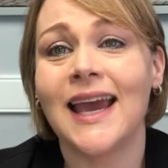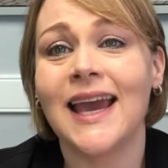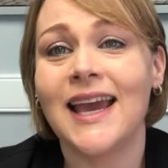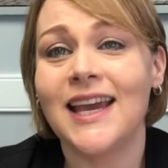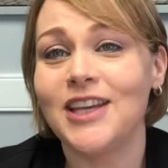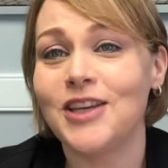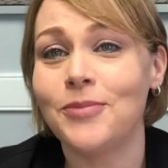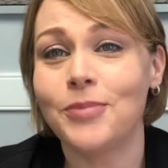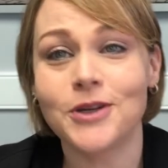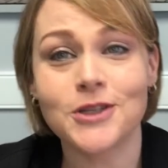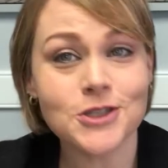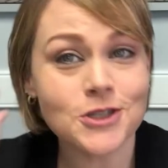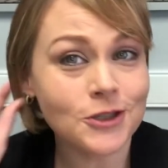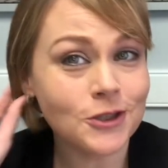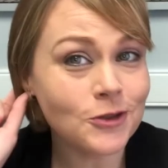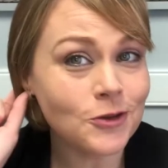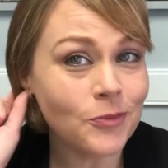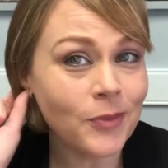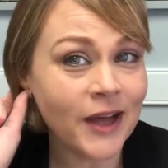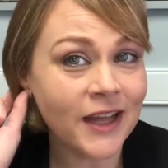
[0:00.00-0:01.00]
You push a little
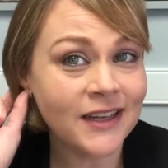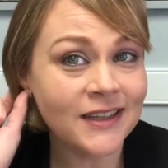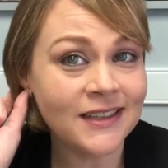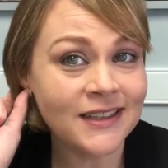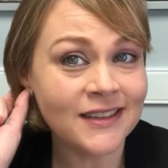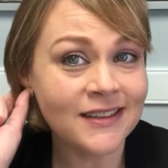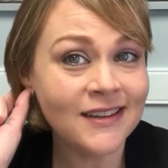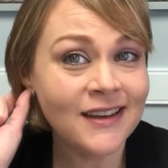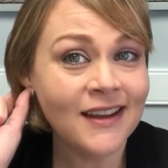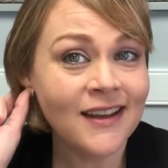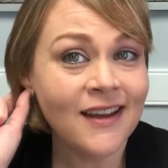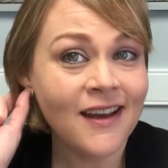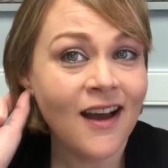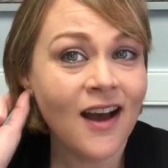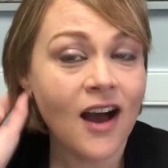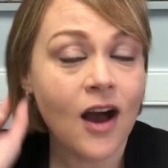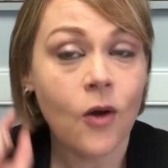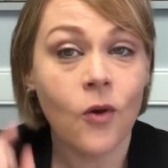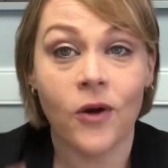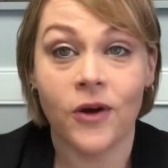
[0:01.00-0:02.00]
button,
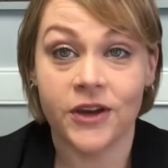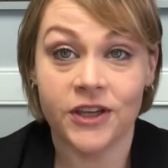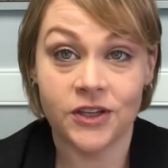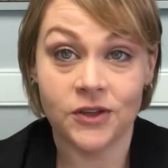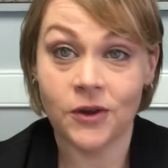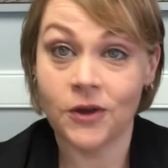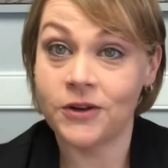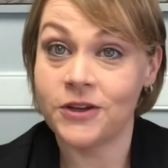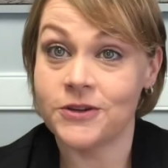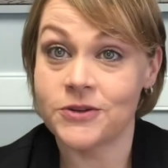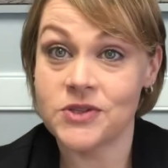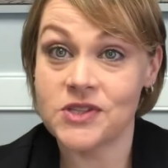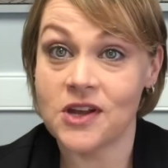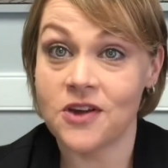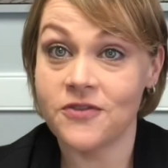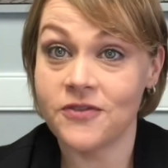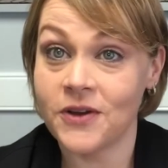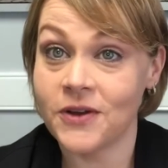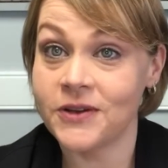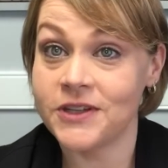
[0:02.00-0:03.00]
or you go to your cell
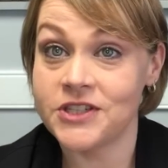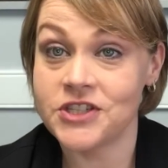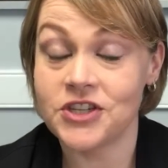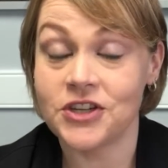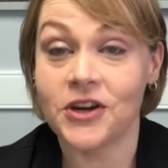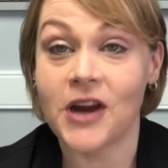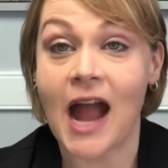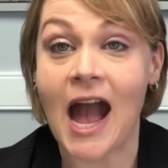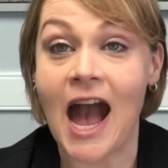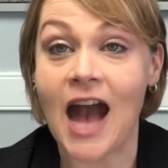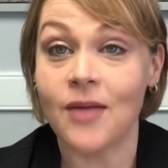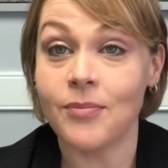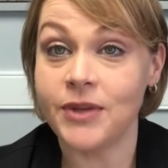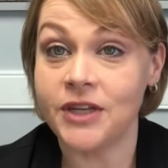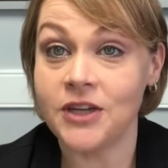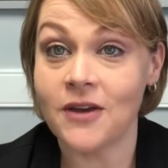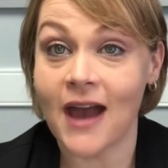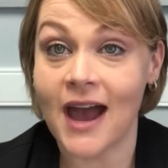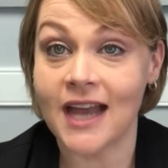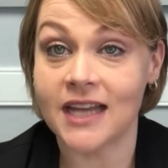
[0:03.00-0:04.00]
phone into your app and you
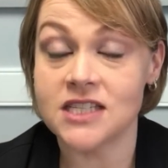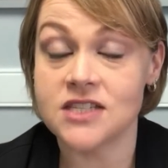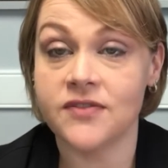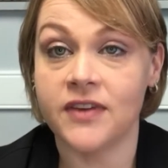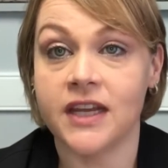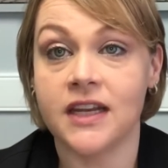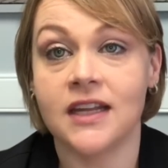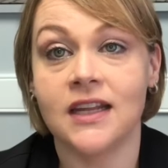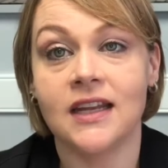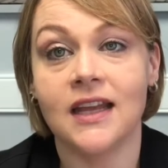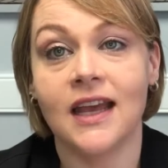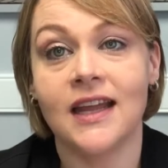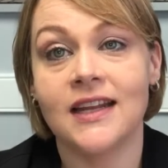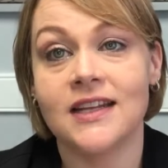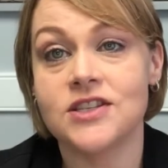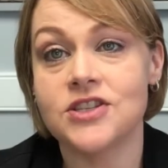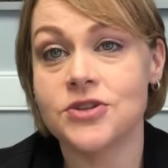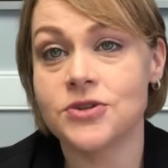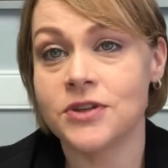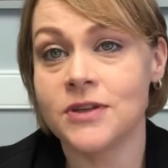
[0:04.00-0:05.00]
activate it, and it
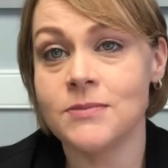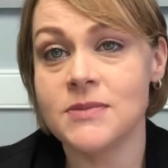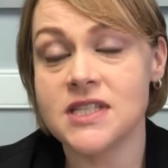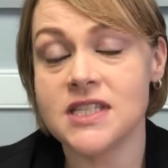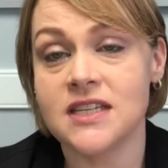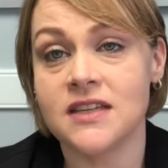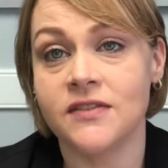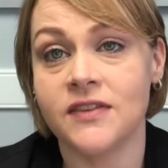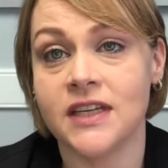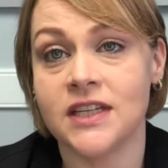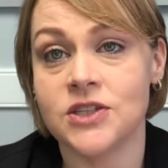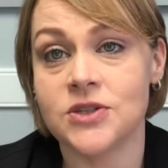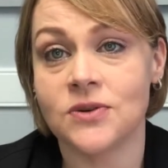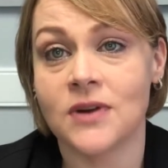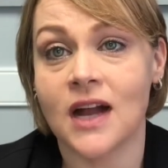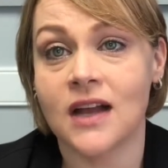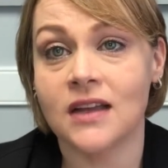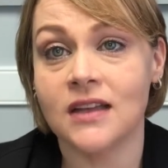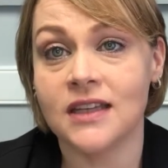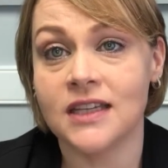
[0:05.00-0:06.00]
streams TV
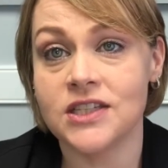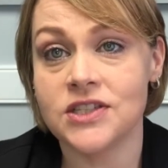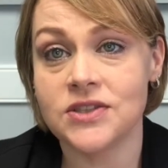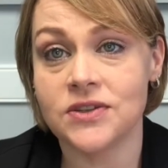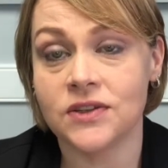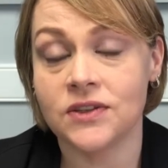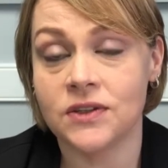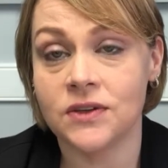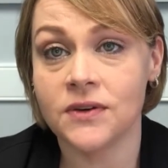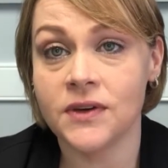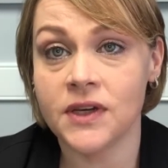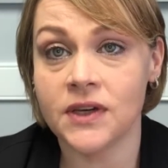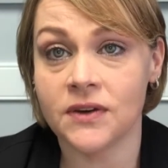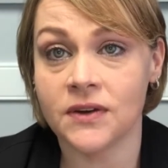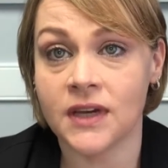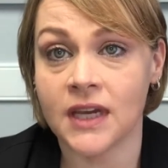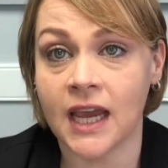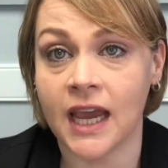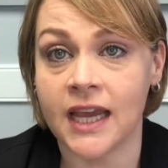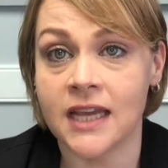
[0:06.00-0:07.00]
directly to your hearing
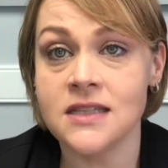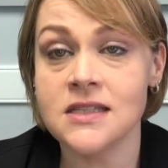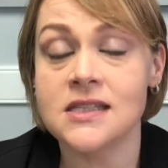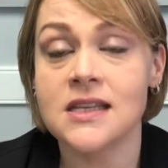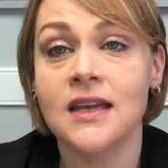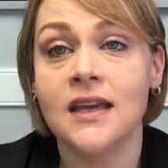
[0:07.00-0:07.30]
aids.